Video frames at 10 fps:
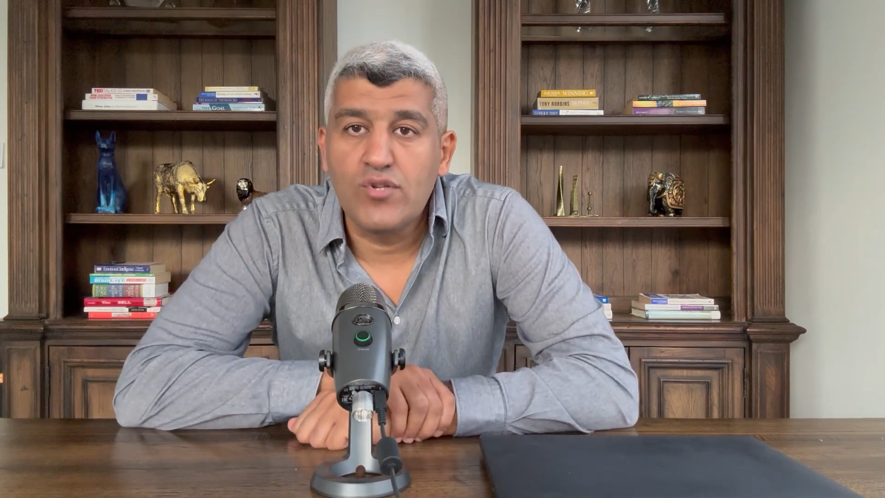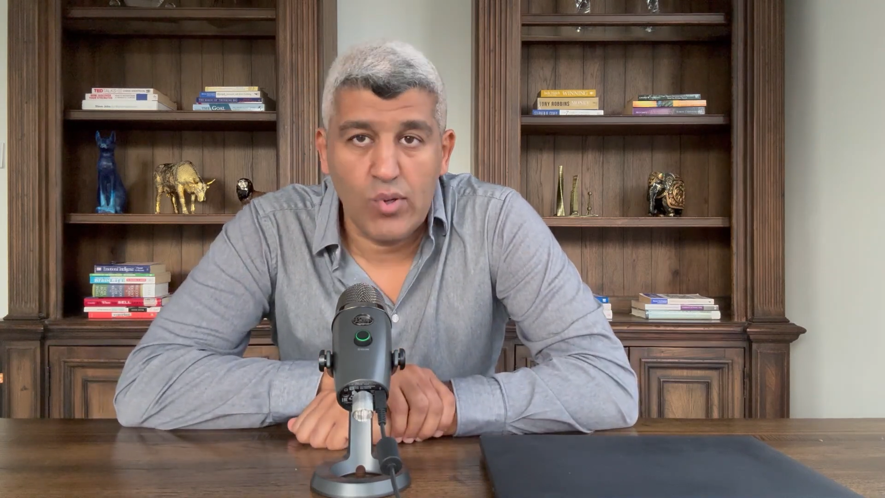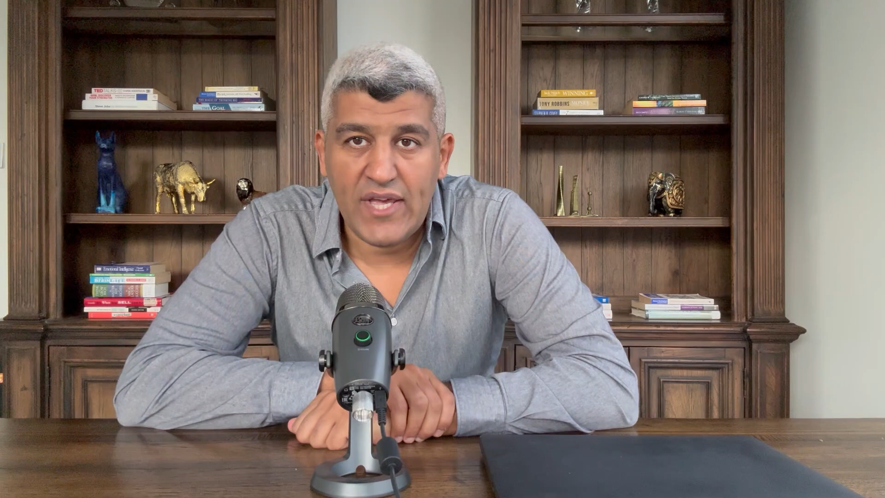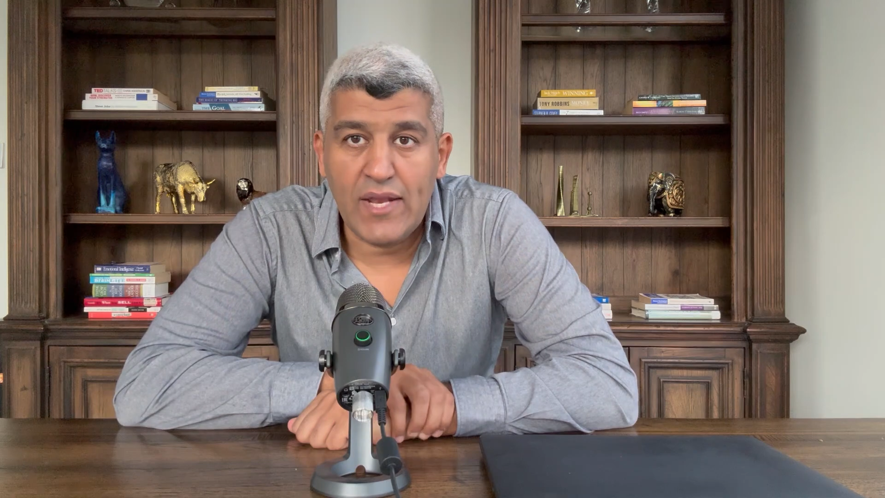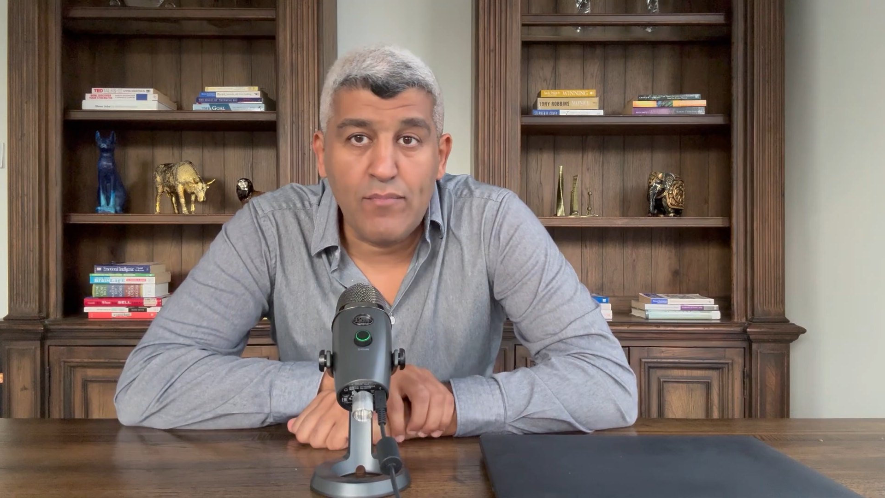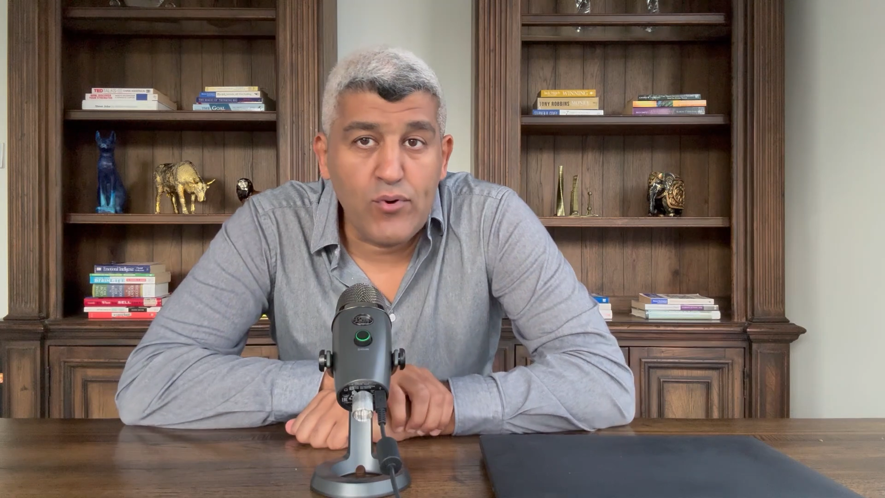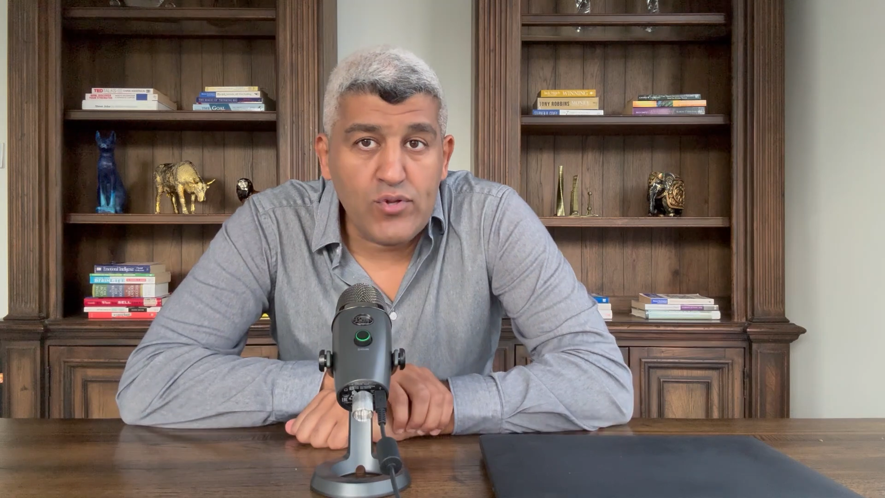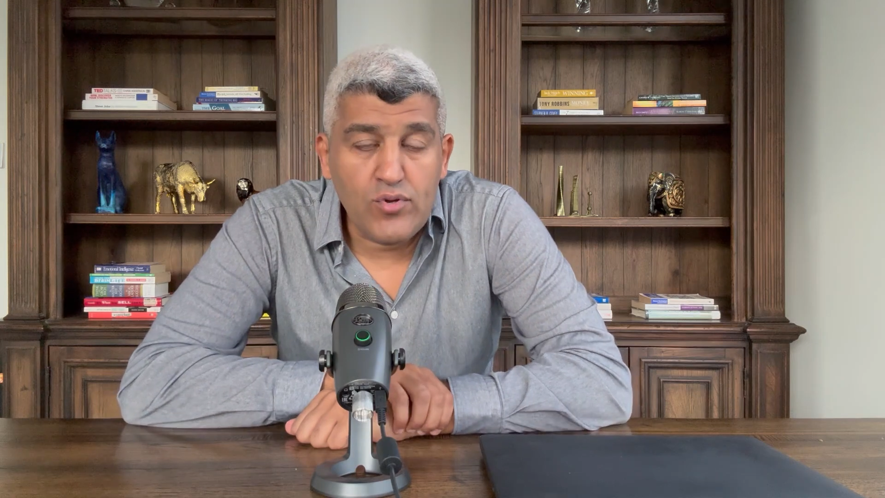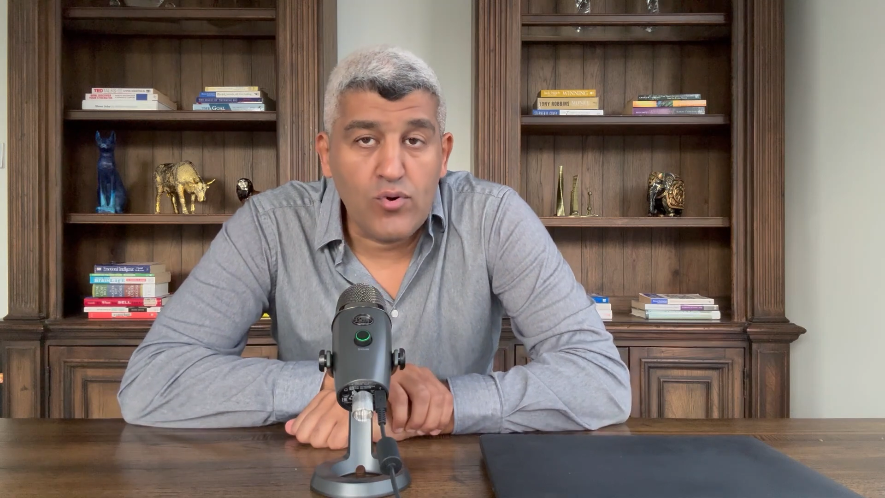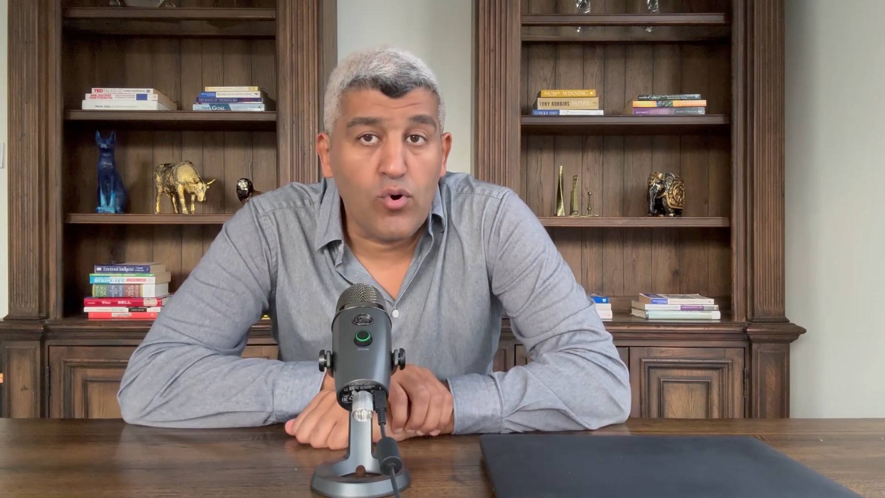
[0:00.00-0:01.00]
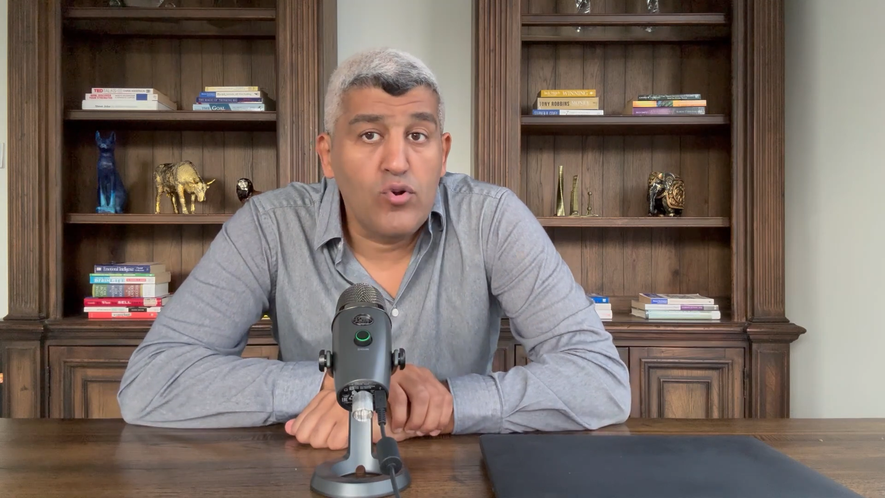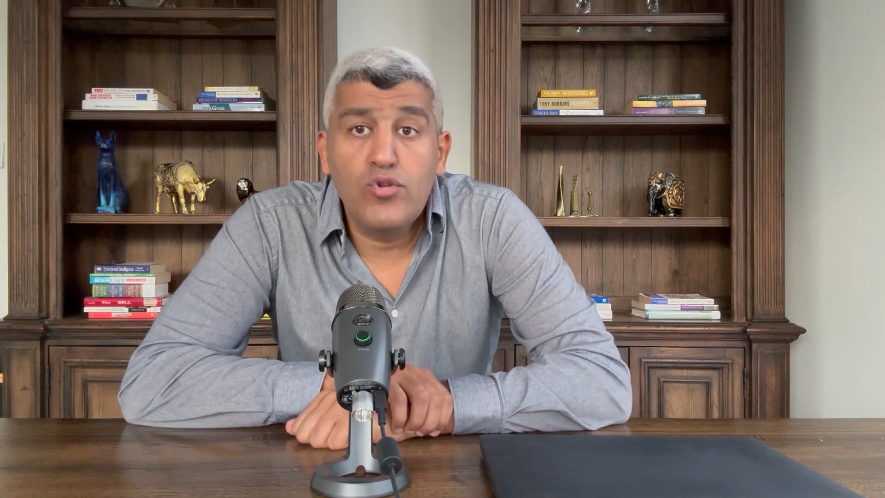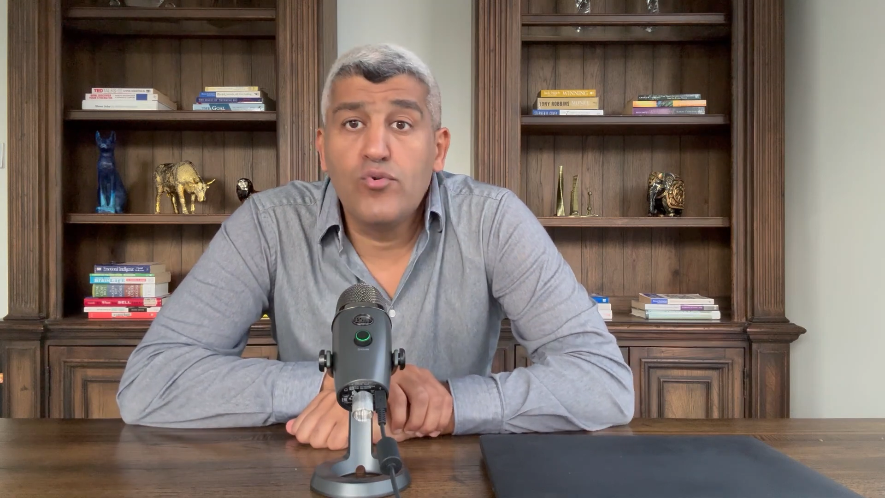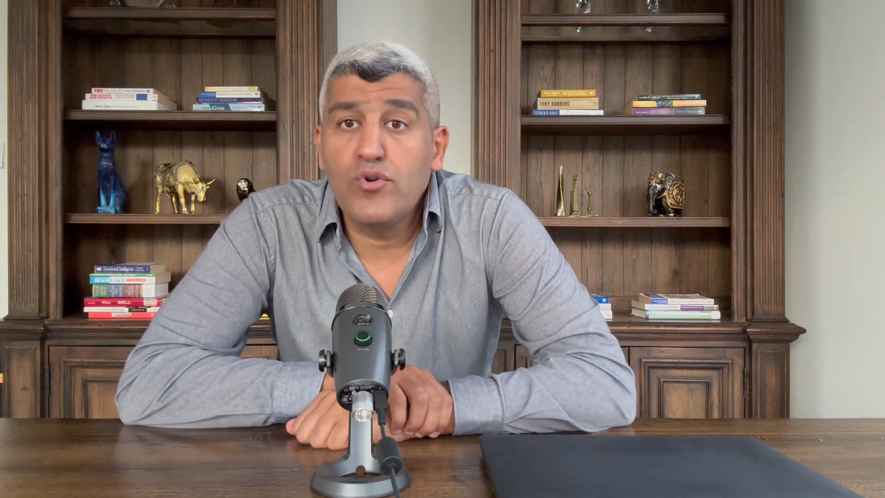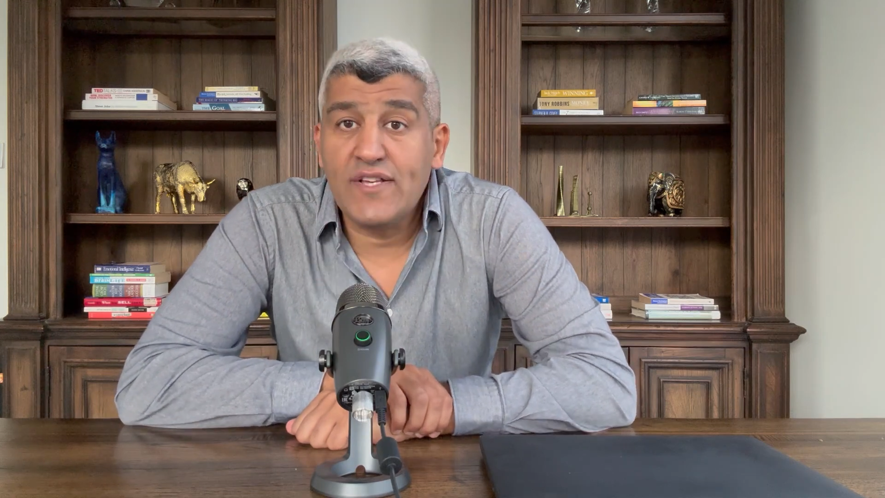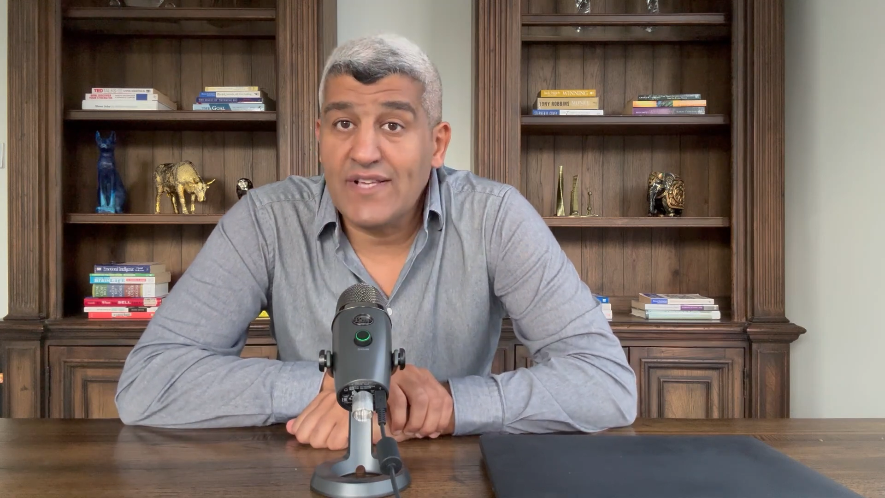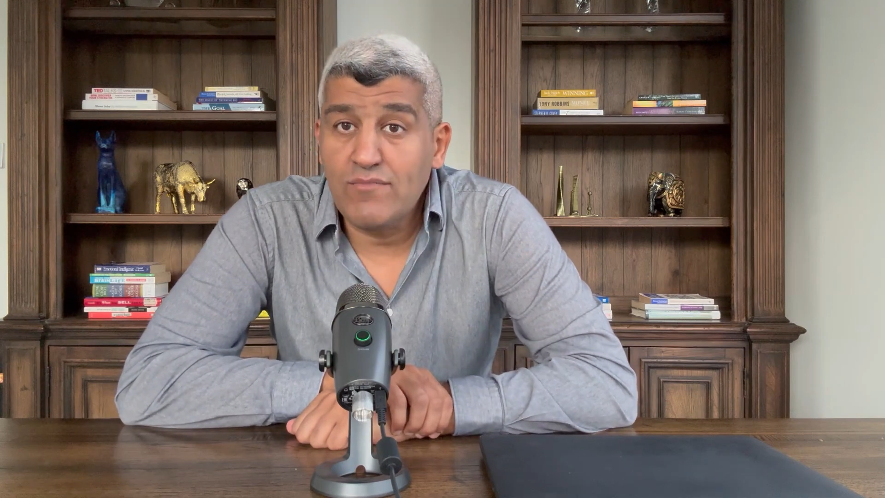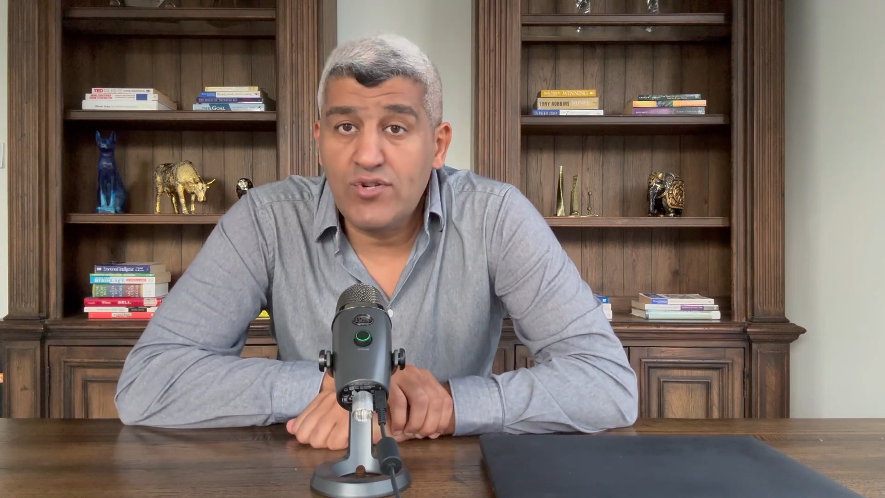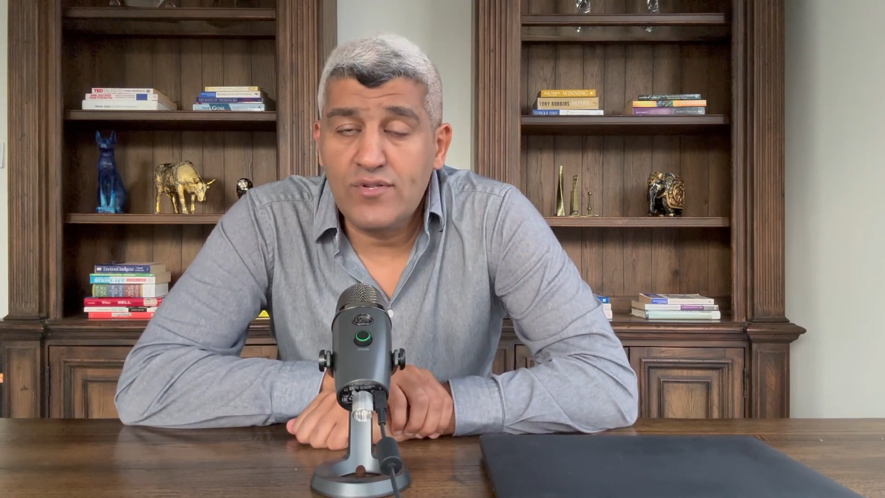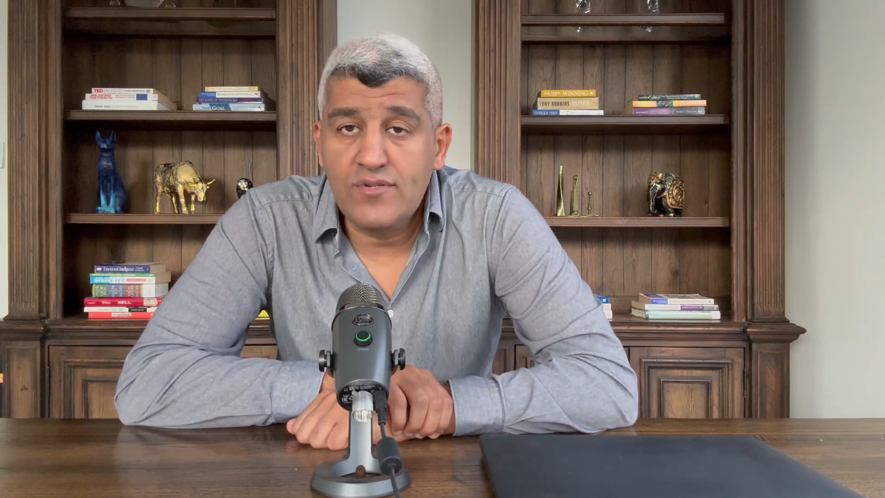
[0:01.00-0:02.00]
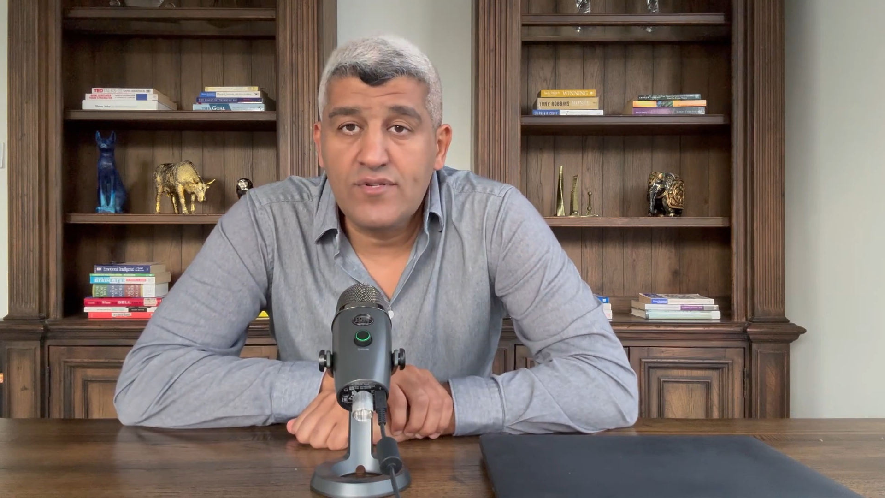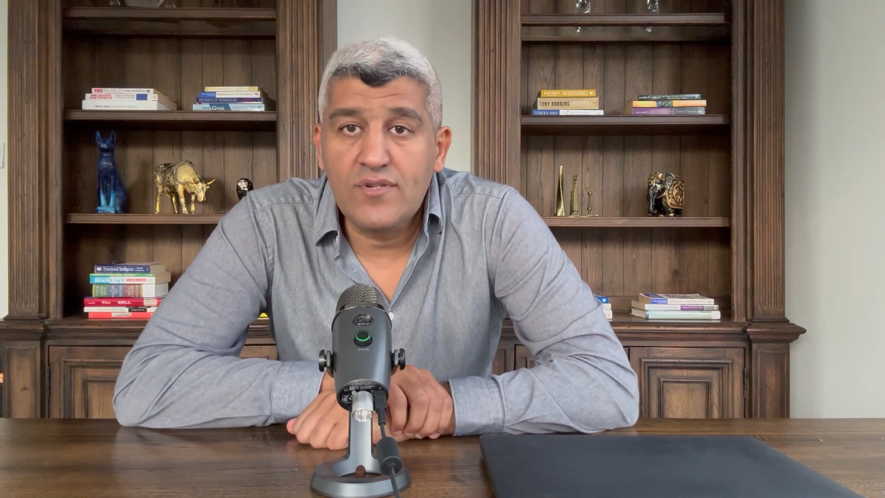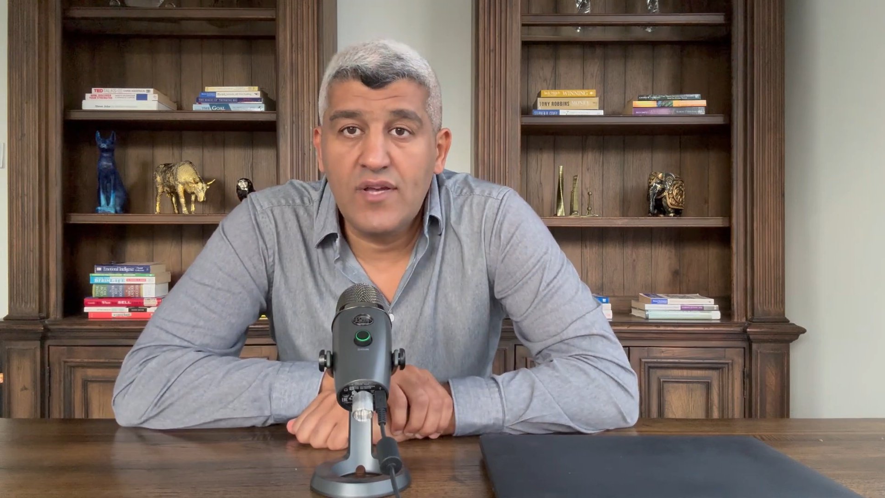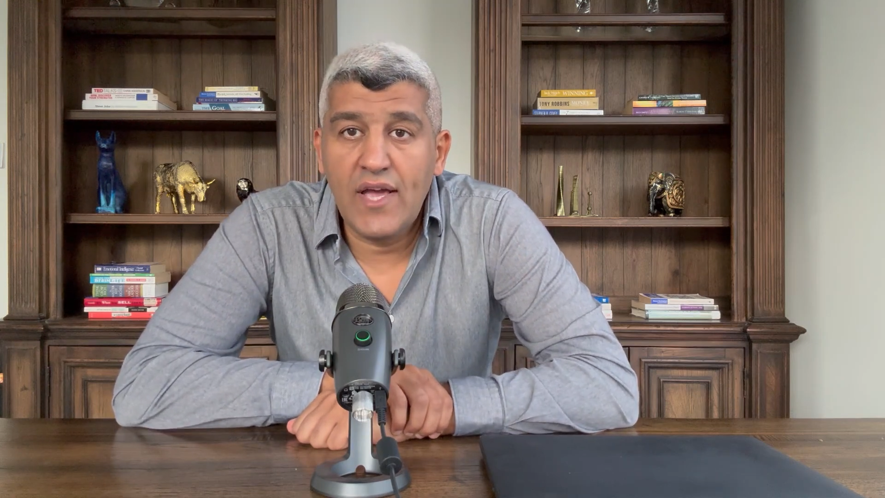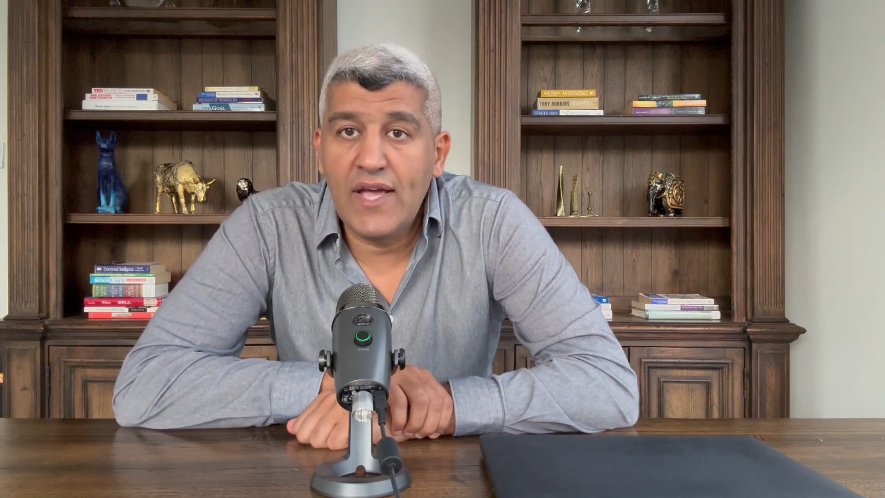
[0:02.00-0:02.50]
You can put all your assumptions